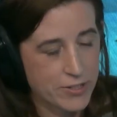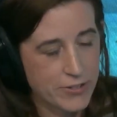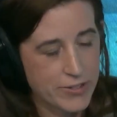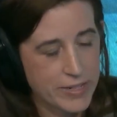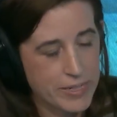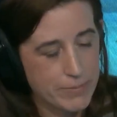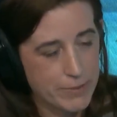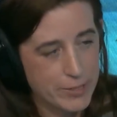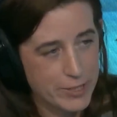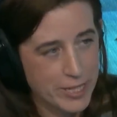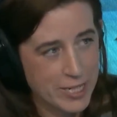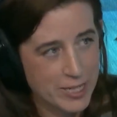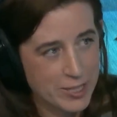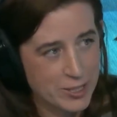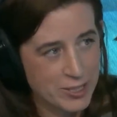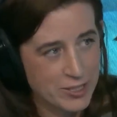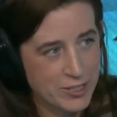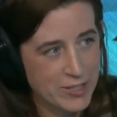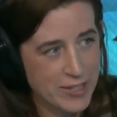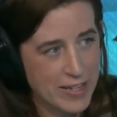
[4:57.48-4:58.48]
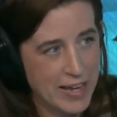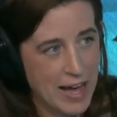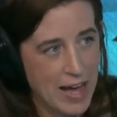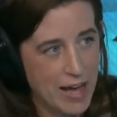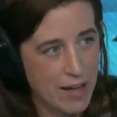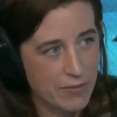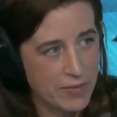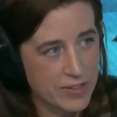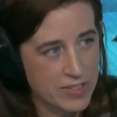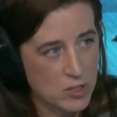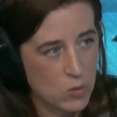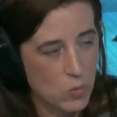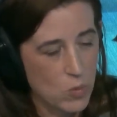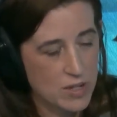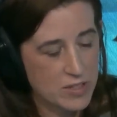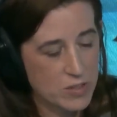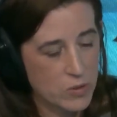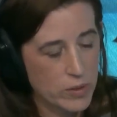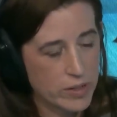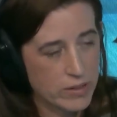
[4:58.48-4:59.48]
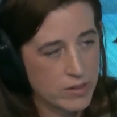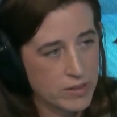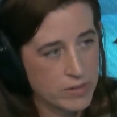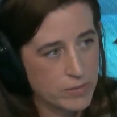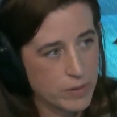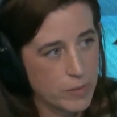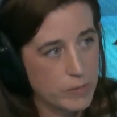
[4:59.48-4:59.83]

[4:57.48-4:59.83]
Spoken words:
or any predictions that you have as to what's going on,